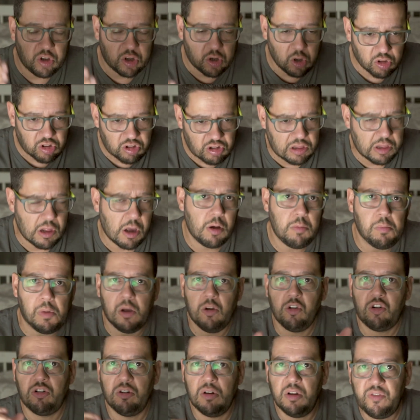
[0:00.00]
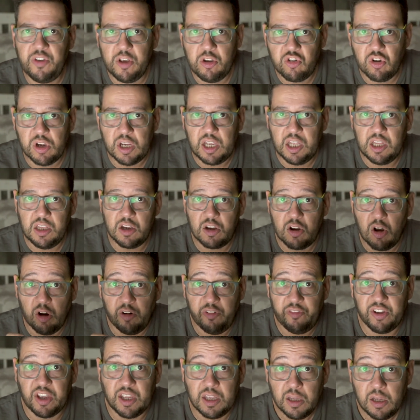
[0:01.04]
You've got slow motion of you drinking your
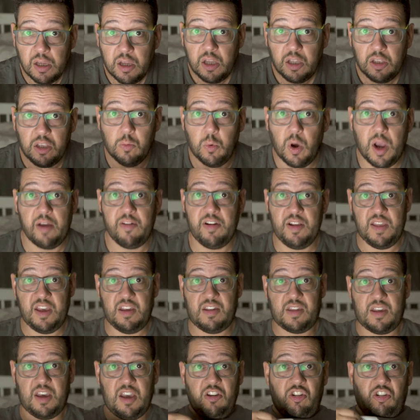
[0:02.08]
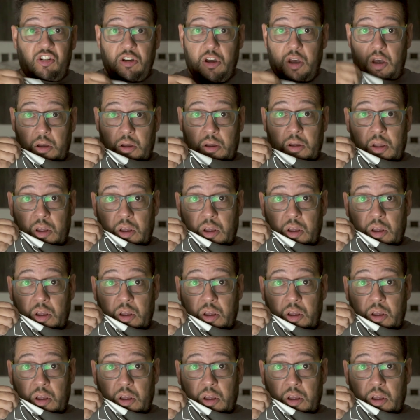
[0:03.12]
coffee. You're wearing this t-shirt.